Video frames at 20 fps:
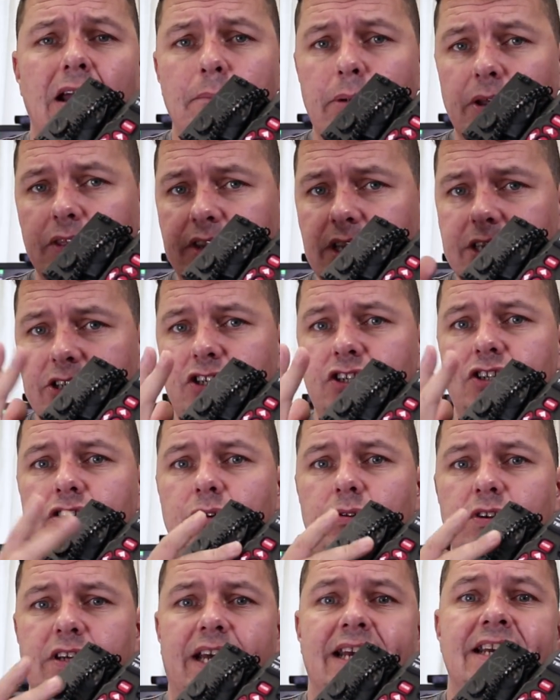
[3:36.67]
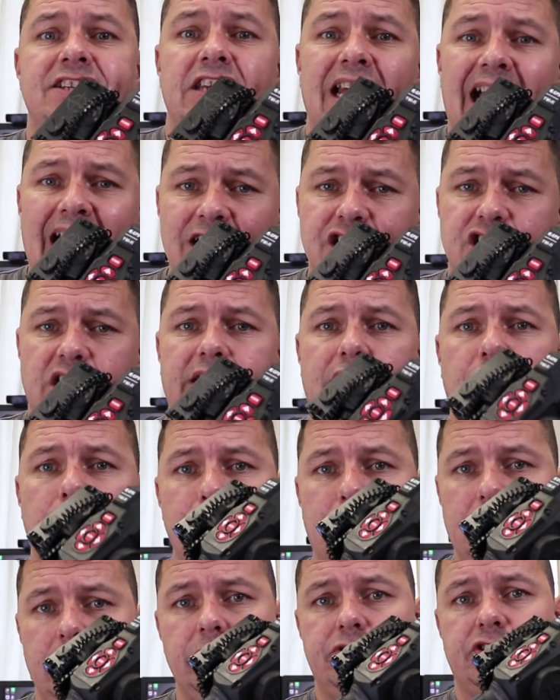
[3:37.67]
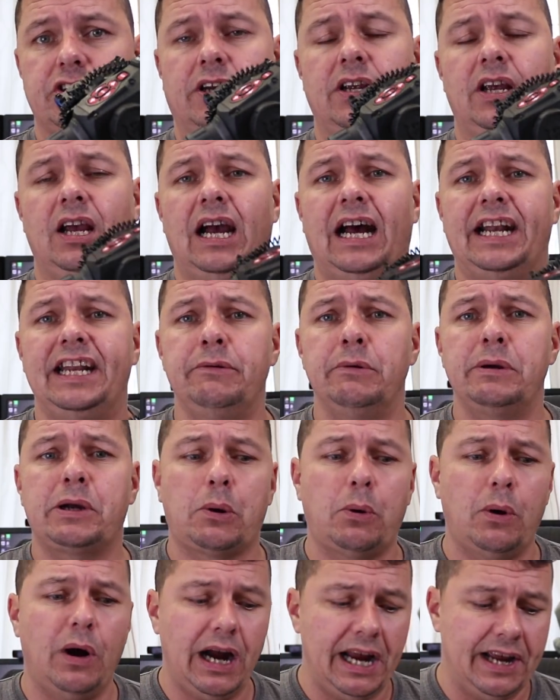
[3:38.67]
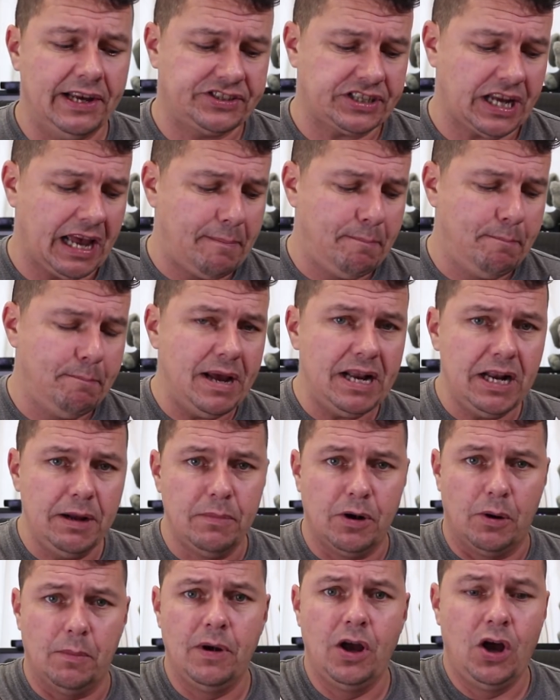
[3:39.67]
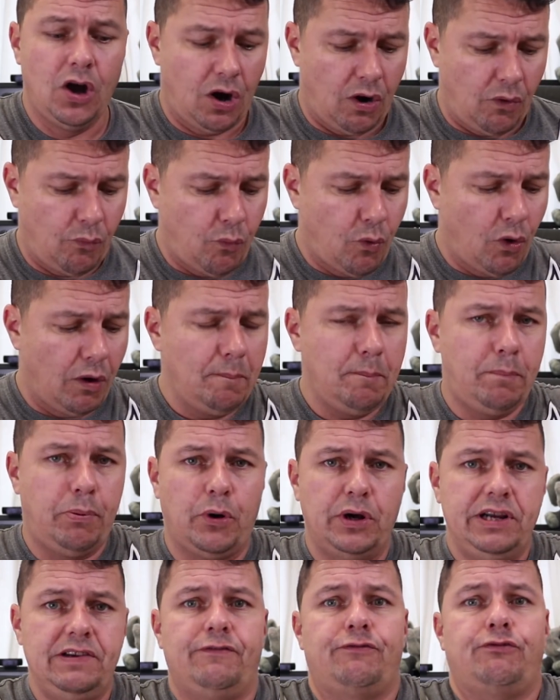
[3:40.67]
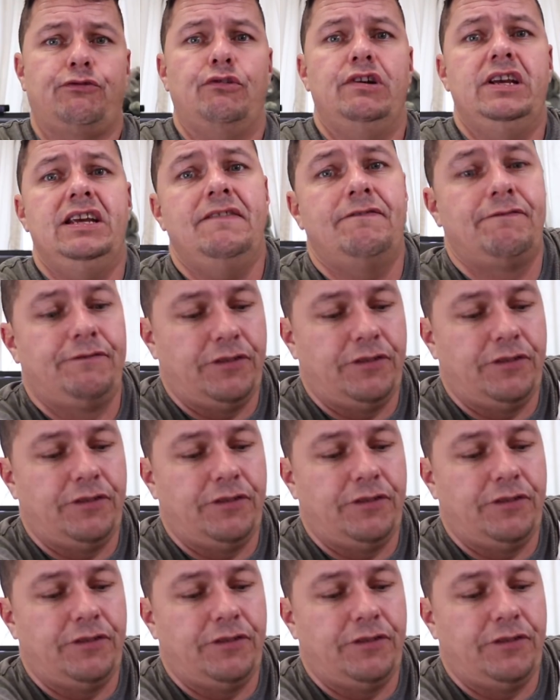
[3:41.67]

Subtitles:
But this unit is actually a computer, and it requires a minimum of 1.3